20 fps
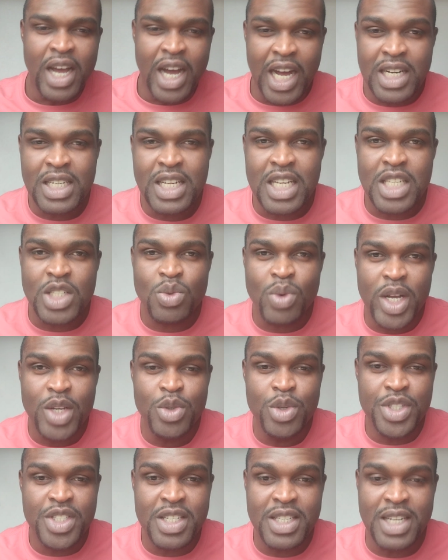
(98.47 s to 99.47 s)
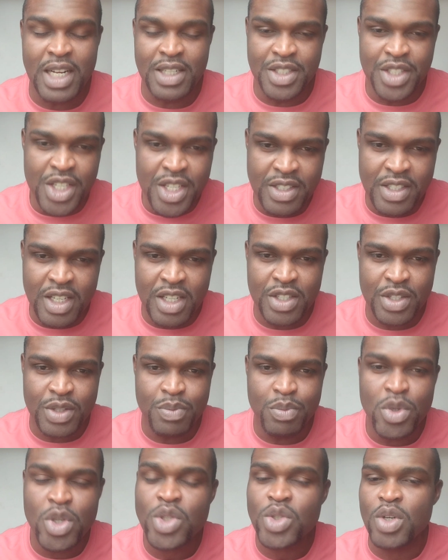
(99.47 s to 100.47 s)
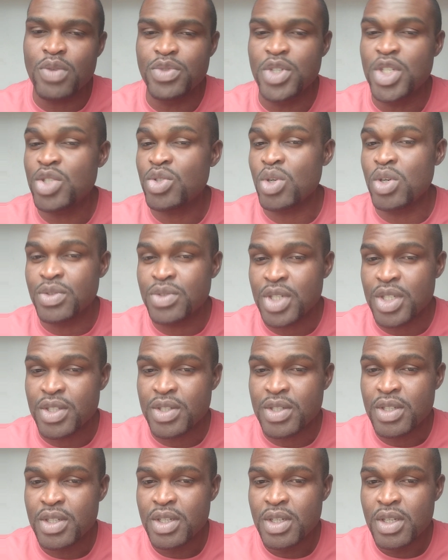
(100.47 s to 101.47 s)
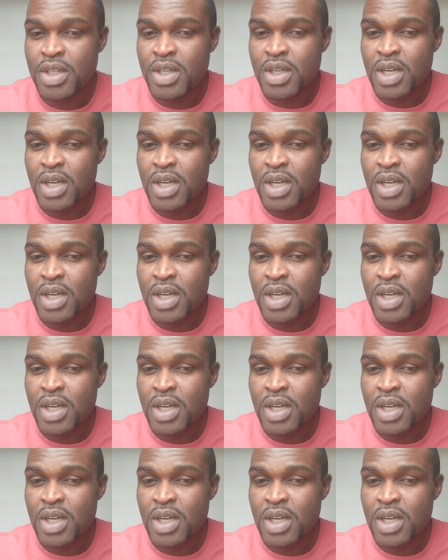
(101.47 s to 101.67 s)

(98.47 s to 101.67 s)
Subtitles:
And that's why you see that these days, most of these countries